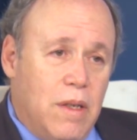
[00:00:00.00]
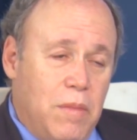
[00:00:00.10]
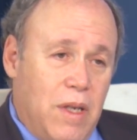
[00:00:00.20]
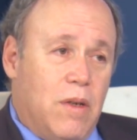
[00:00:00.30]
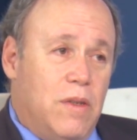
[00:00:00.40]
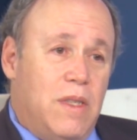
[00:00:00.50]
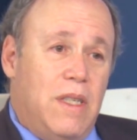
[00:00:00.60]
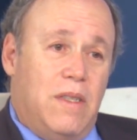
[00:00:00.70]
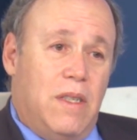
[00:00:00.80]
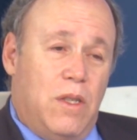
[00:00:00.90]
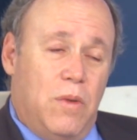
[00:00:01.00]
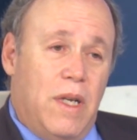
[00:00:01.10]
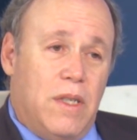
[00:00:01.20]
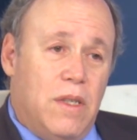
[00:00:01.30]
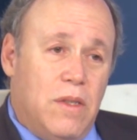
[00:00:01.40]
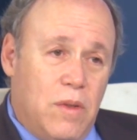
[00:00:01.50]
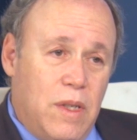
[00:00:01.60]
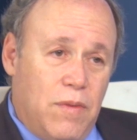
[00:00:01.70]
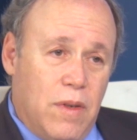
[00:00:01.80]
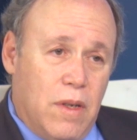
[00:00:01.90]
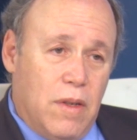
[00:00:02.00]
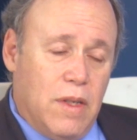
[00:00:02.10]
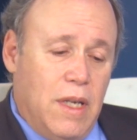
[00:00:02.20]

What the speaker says: because these situations are difficult.